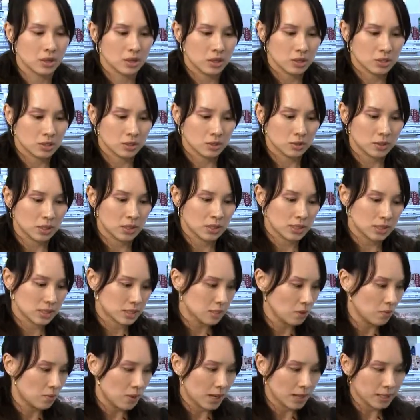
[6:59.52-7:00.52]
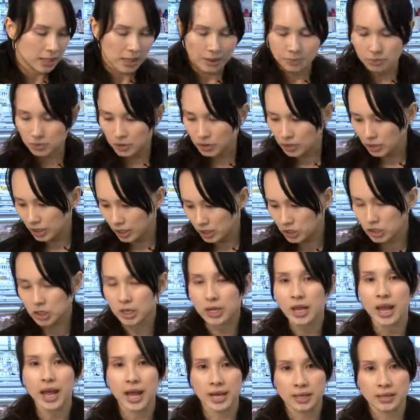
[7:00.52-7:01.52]
So this is the one that I'm going to
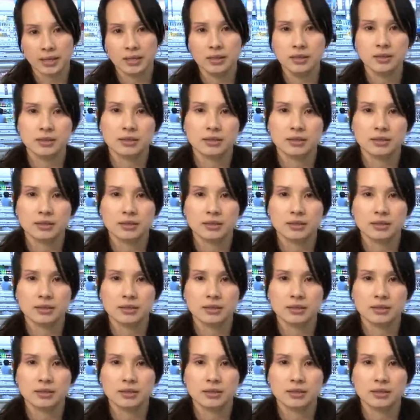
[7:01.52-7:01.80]
actually add in